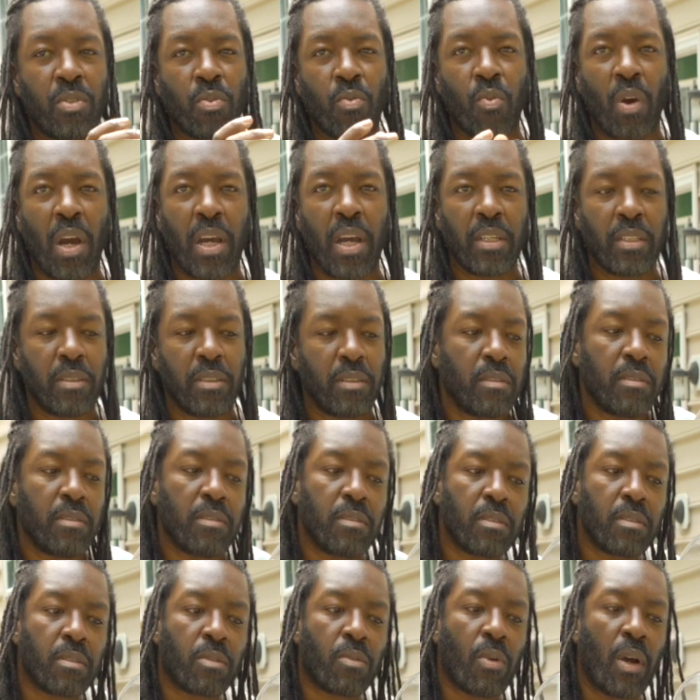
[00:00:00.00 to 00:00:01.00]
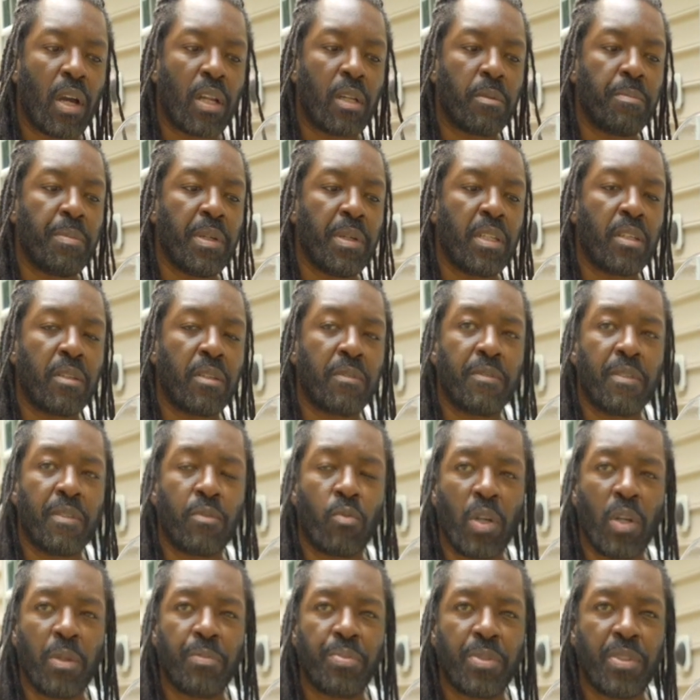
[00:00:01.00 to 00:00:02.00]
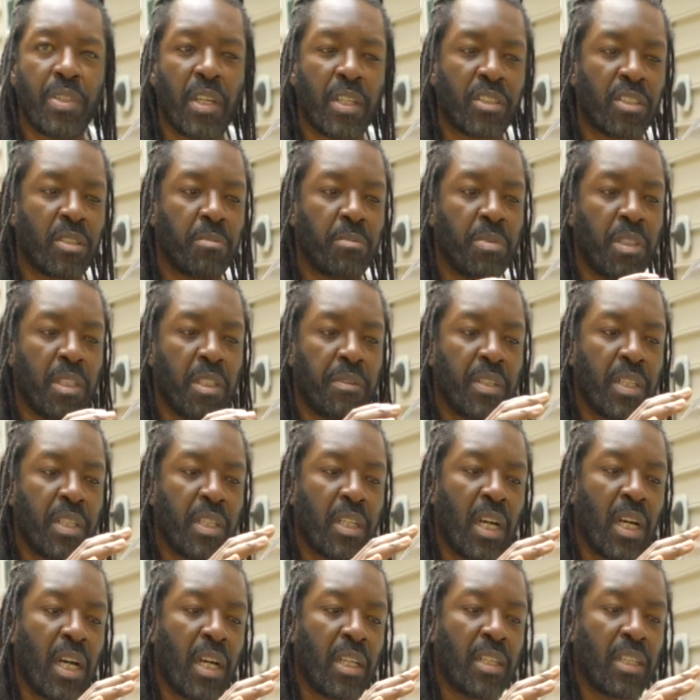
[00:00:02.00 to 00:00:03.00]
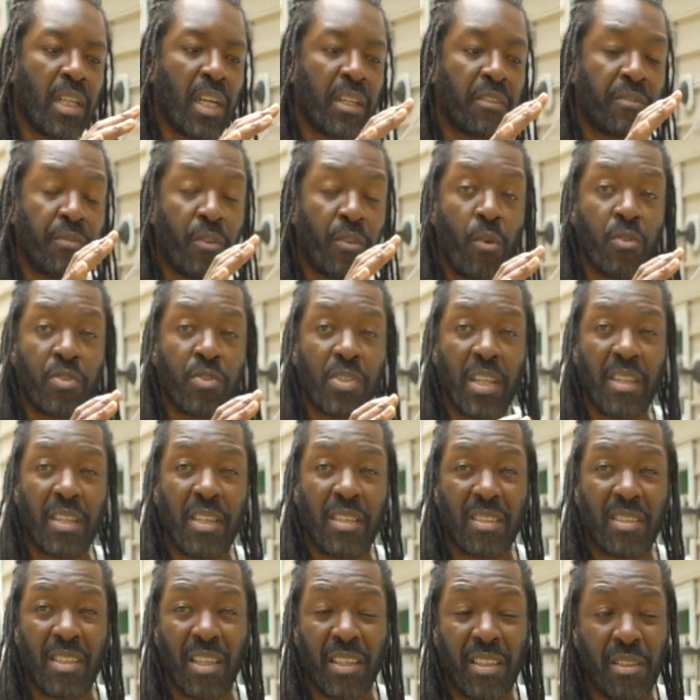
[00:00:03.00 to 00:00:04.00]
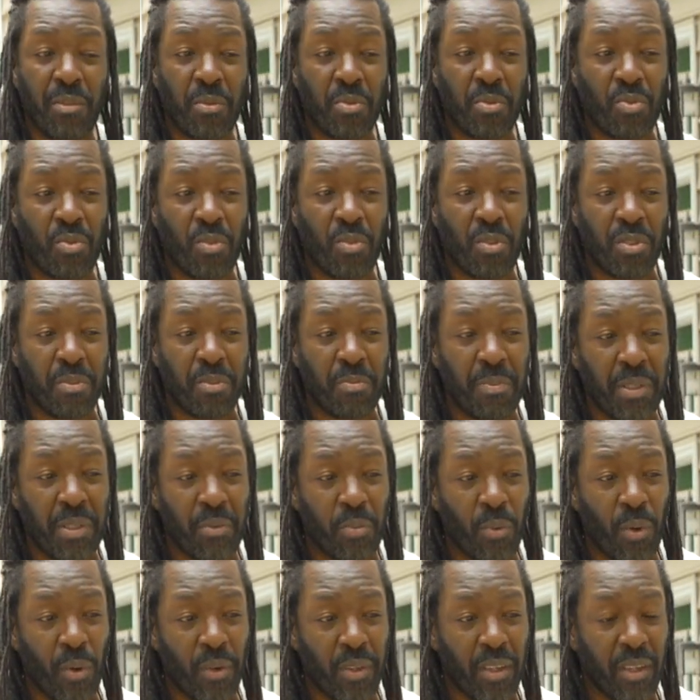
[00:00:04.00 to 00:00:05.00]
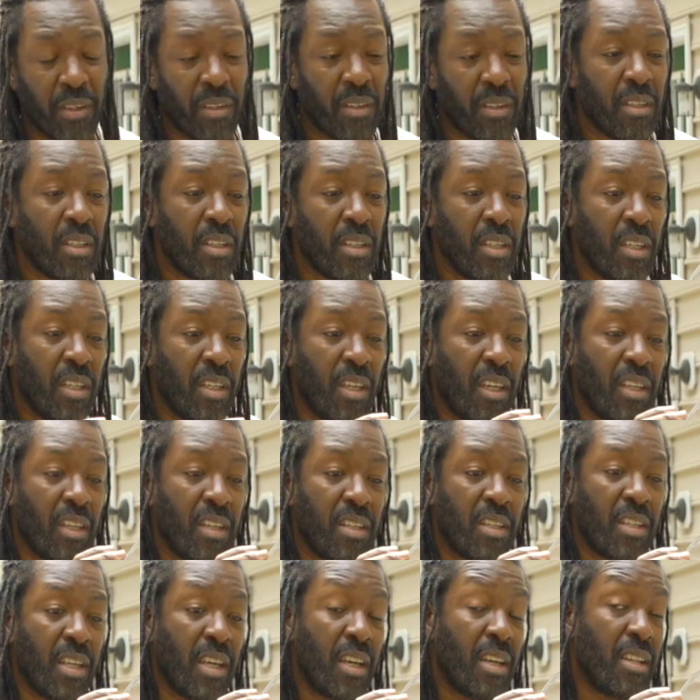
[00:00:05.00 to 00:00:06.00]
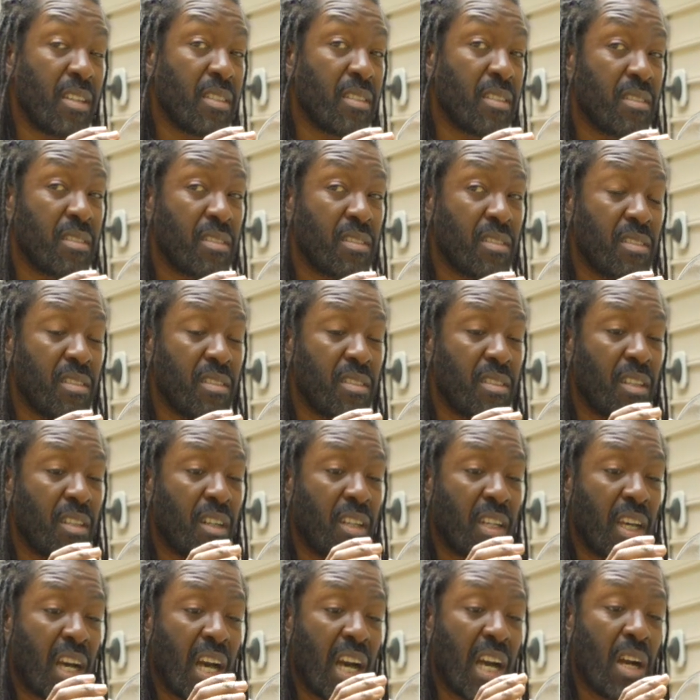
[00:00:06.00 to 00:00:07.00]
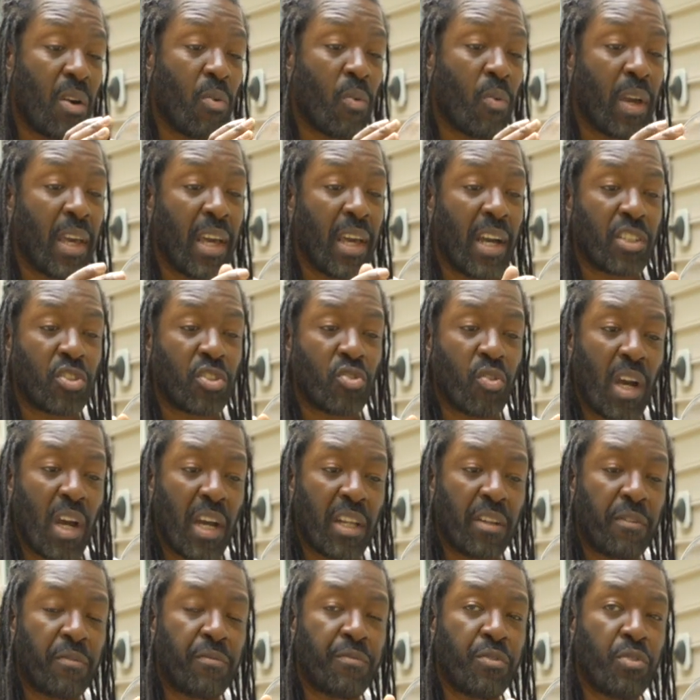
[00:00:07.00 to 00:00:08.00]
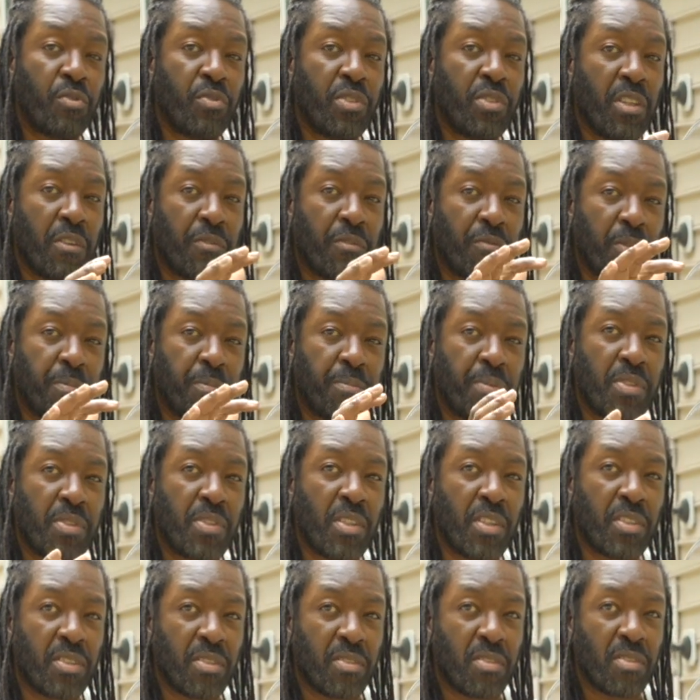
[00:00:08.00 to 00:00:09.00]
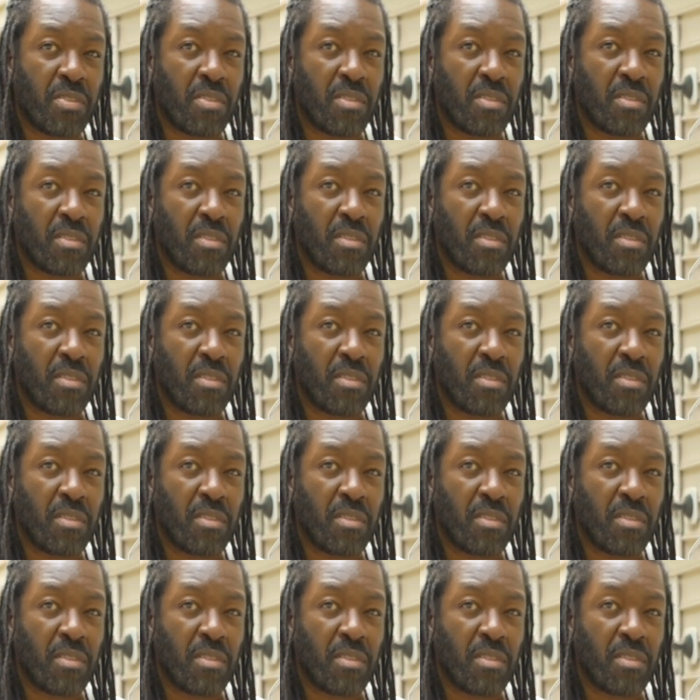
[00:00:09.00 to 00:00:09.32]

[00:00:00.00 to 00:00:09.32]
quite a bit of wind protection, believe it or not. At first I didn't think it was going to be working. And then on the highway I tried a few different positions